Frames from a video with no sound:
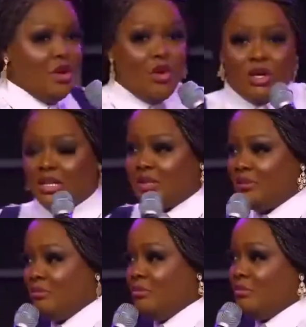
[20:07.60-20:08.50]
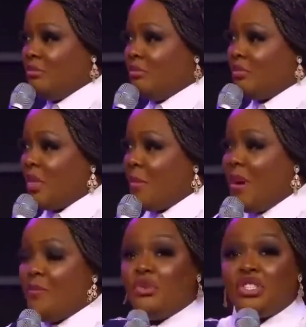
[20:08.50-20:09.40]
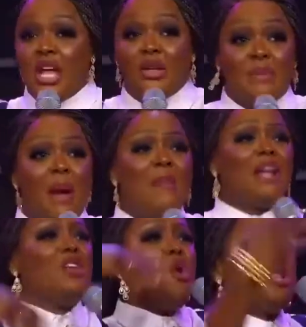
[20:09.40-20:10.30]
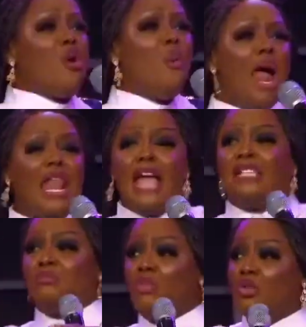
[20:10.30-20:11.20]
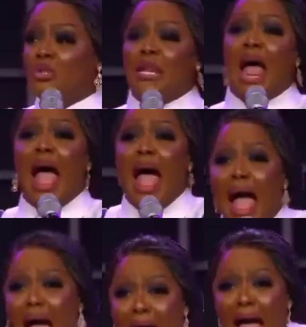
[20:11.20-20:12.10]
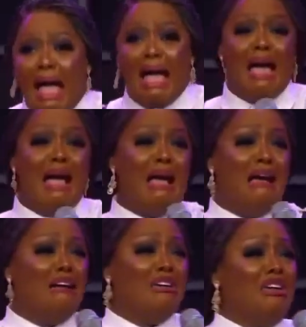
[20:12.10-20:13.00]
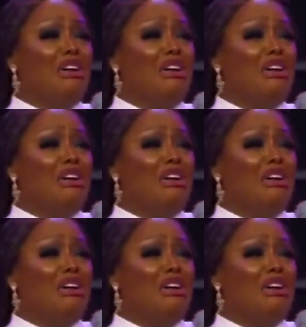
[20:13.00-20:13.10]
in the gutters. People shouted, Mama, kilo de go ala iti pot. You said, ah!